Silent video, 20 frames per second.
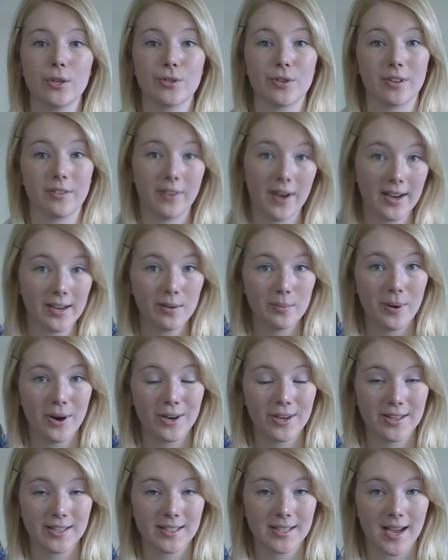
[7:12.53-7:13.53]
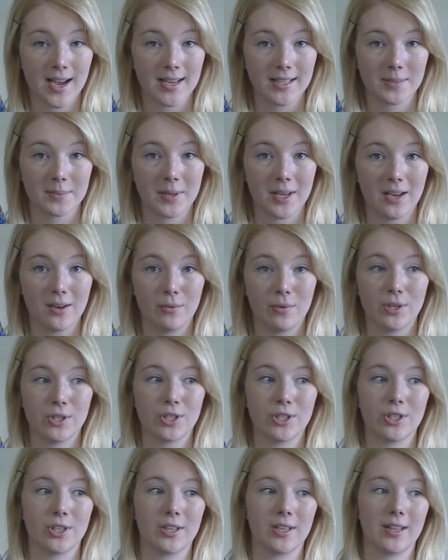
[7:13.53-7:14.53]
So the final part of this cosplay,
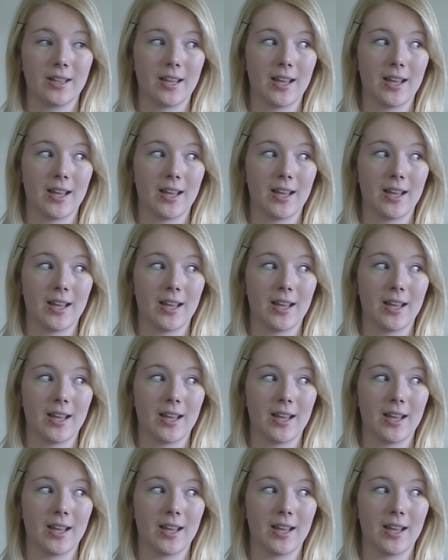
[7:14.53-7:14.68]
which